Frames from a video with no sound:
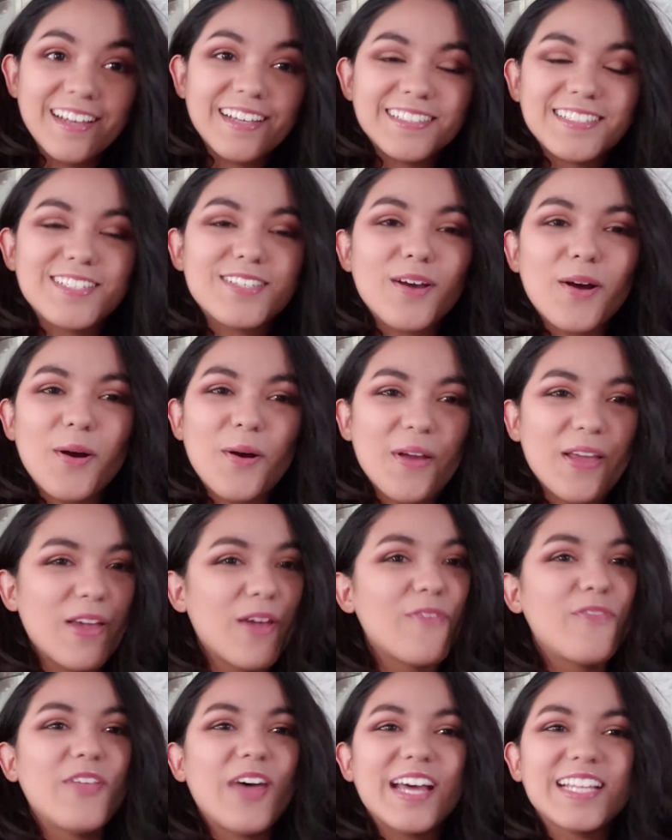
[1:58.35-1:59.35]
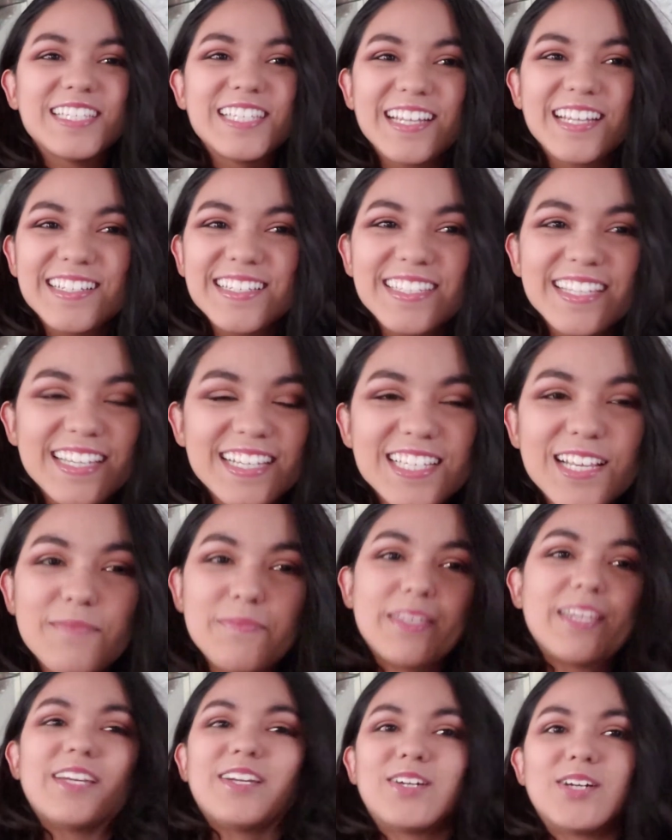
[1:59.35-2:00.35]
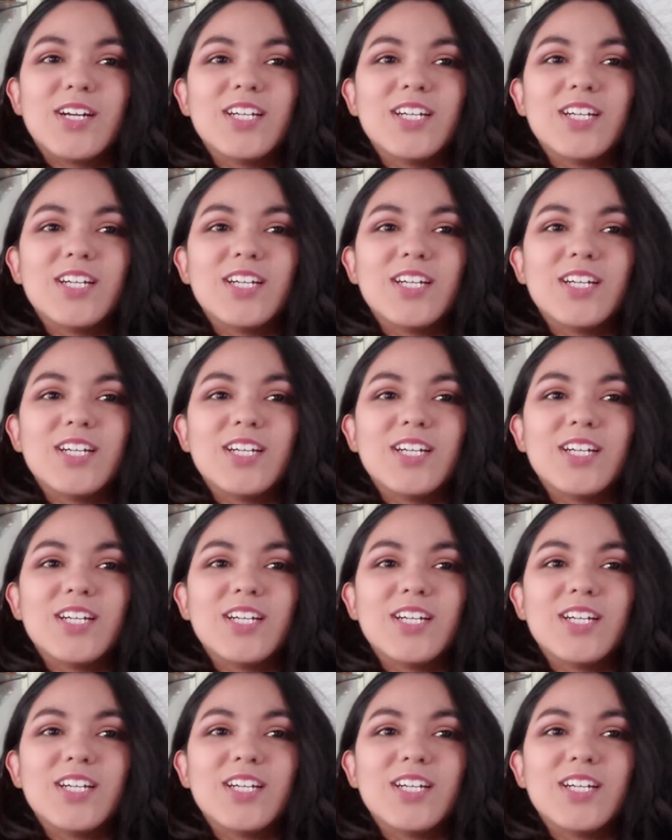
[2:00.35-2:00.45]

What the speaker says: So if that sounds like something you're